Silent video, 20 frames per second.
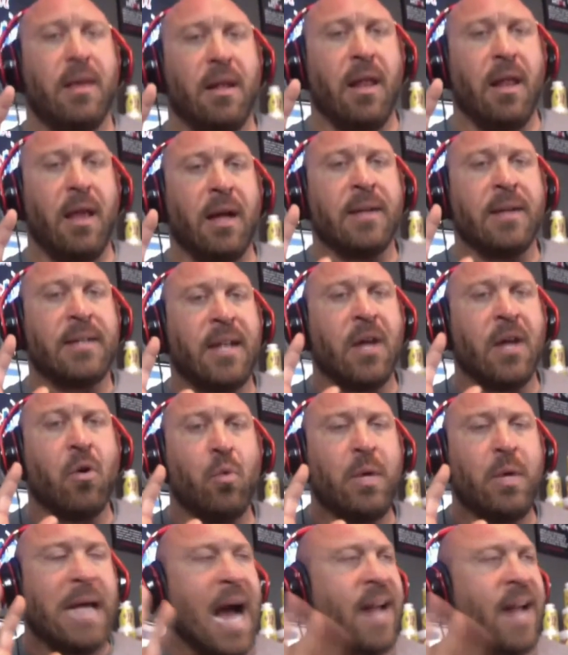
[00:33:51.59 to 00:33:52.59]

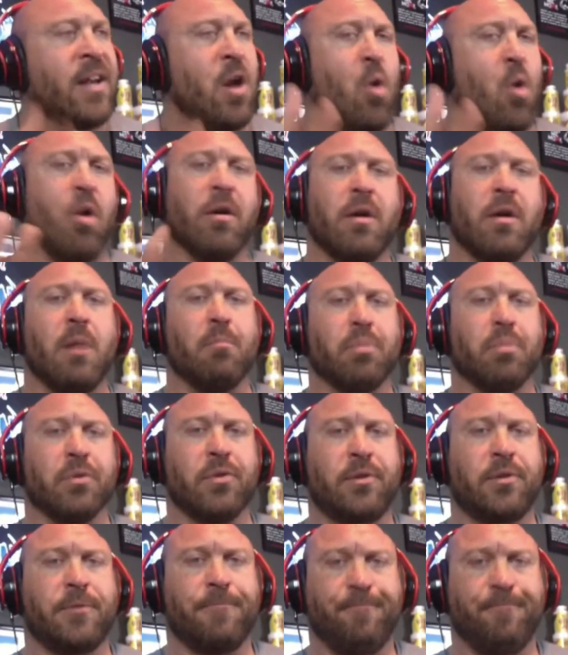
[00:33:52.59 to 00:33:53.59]
Until you got to know our
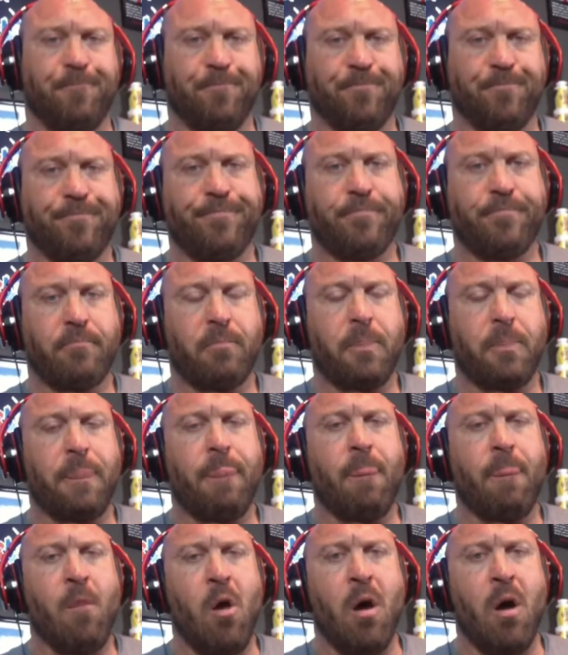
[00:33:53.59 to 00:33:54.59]
numbers
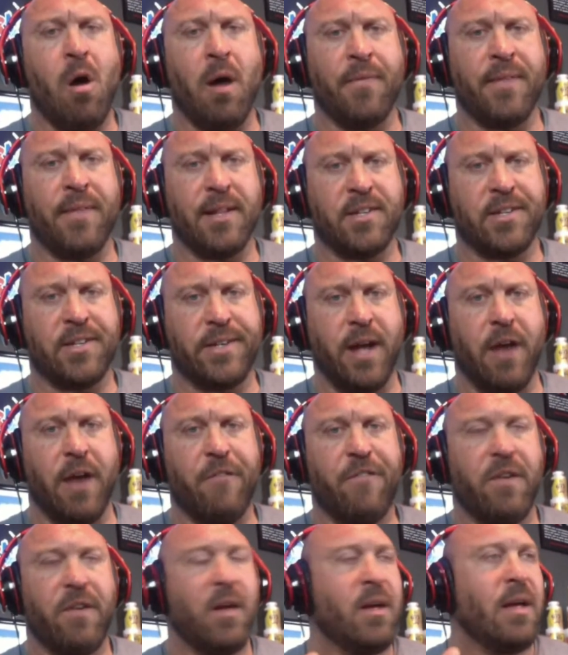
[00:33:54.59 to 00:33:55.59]
on this
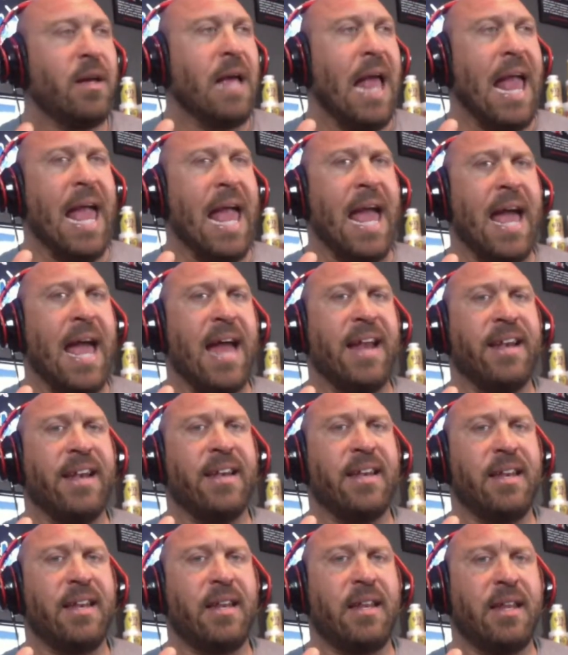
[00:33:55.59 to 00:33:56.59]
stuff,
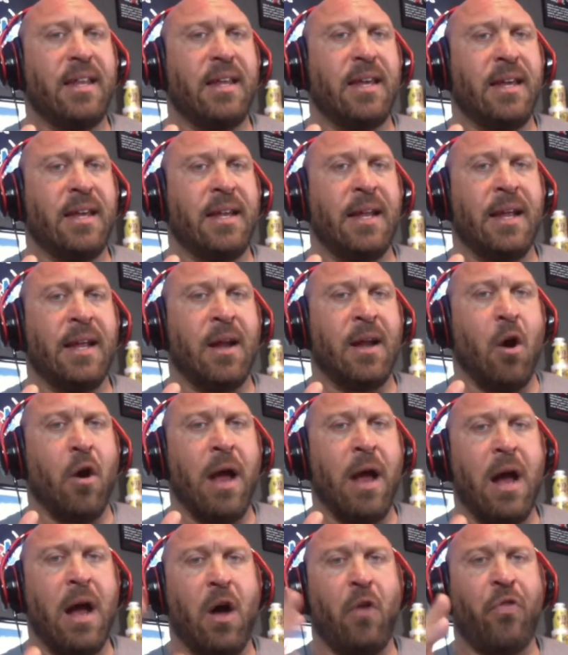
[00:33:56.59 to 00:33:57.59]
and
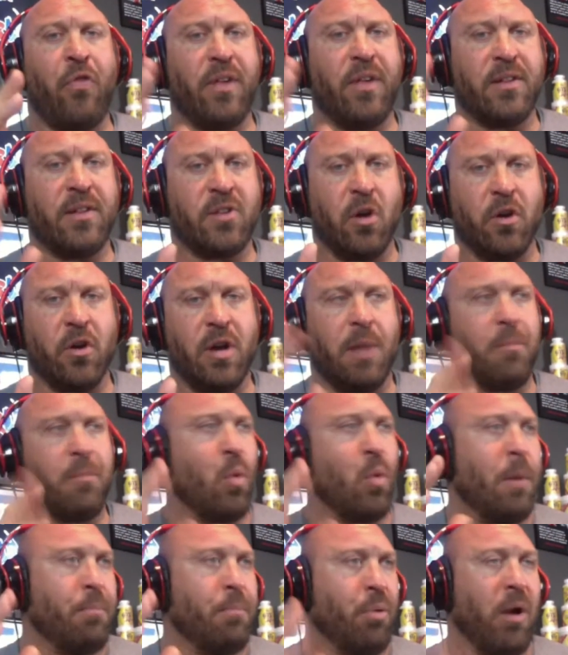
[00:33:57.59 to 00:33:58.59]
our health is our number
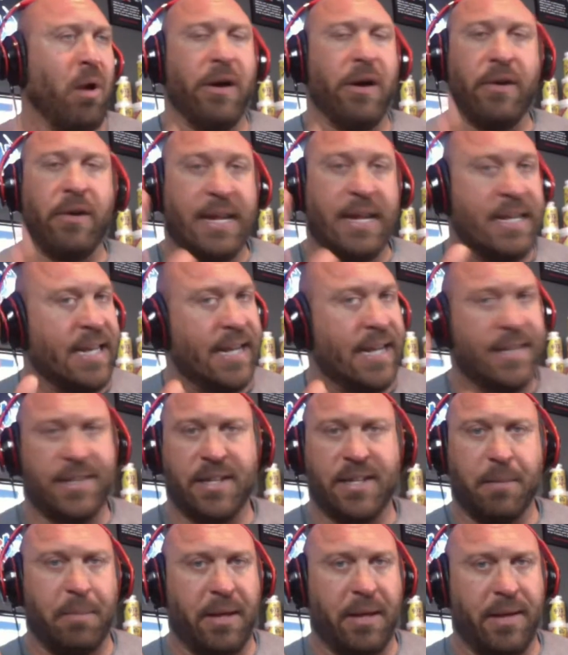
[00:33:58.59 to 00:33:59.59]
one priority. It needs
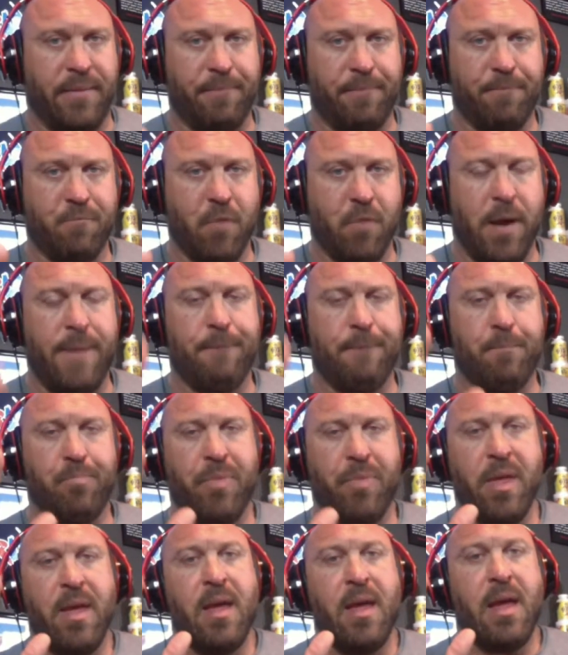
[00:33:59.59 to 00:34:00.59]
to be, right?
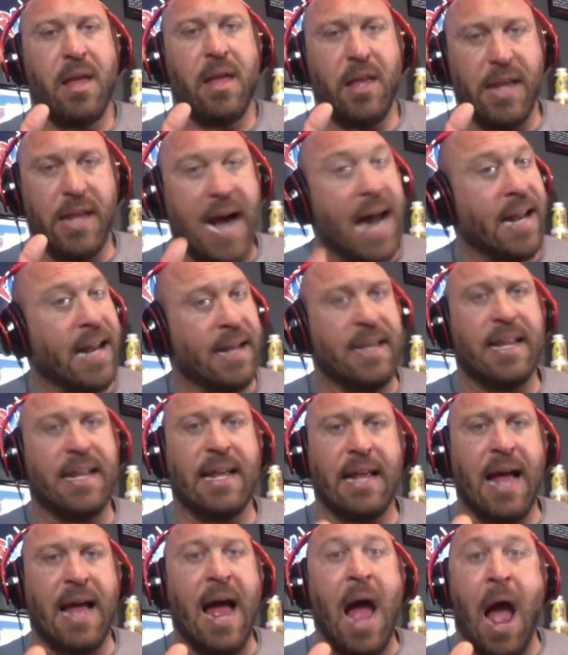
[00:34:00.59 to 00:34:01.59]
You got to,
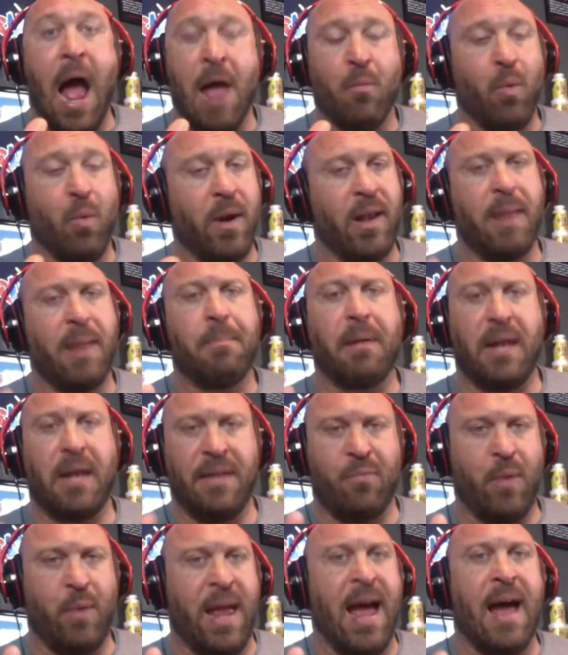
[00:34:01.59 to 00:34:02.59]
I really
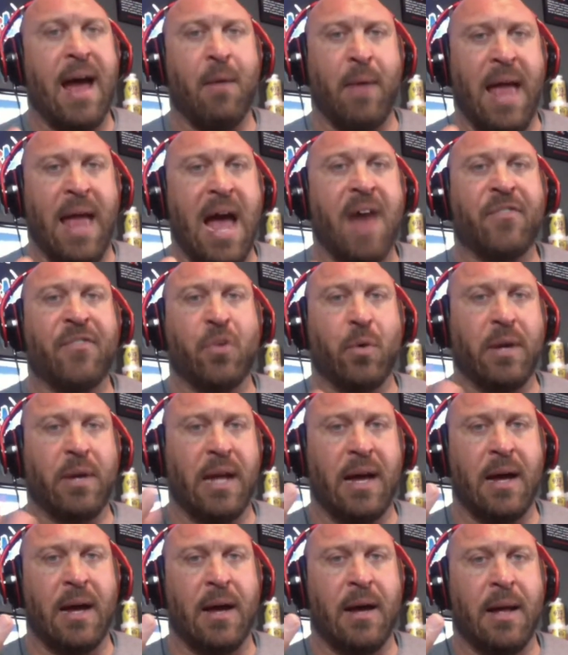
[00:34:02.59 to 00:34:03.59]
believe we have to
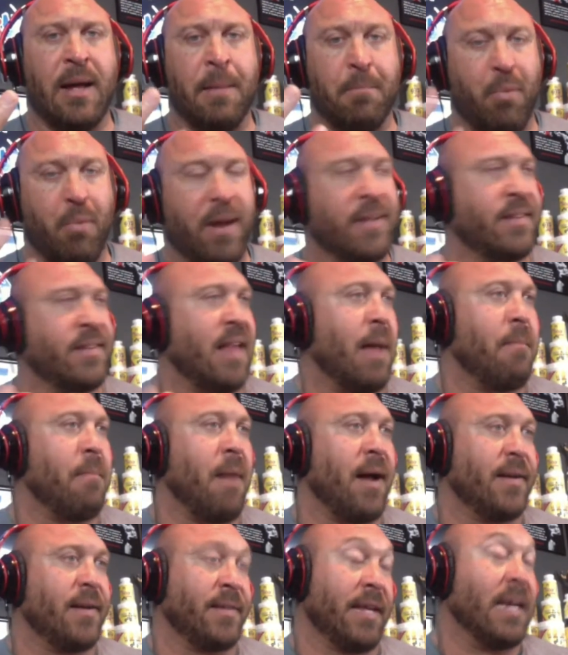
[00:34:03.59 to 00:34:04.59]
embrace that
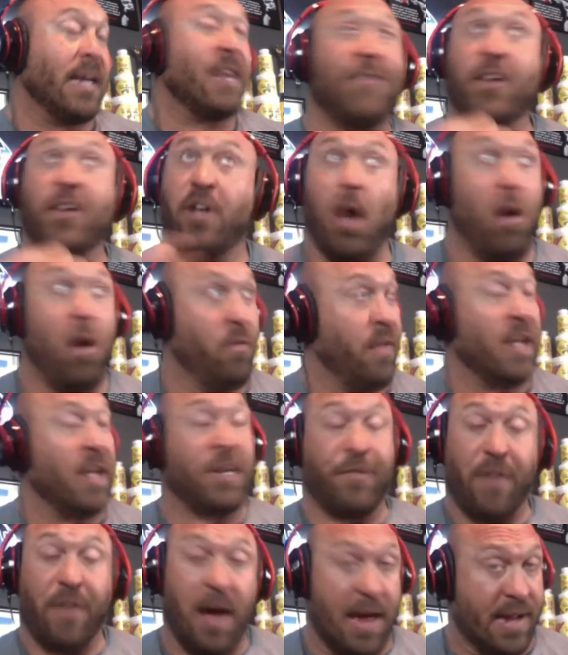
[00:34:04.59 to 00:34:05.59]
mindset. you don't,
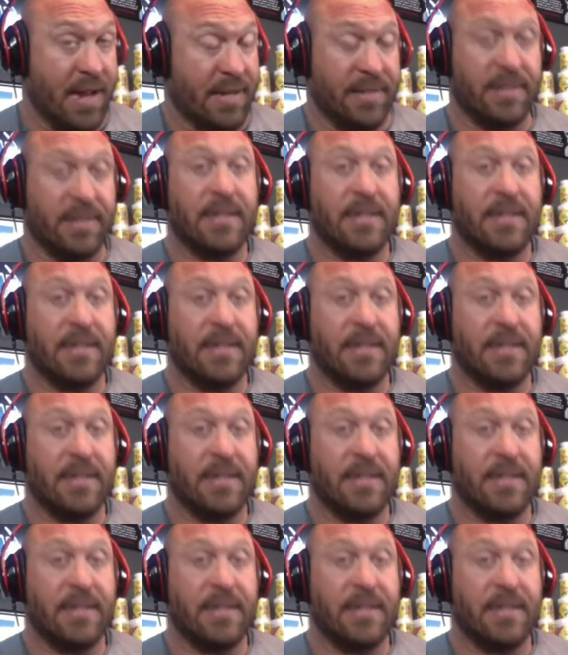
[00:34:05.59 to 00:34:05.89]
that's fine.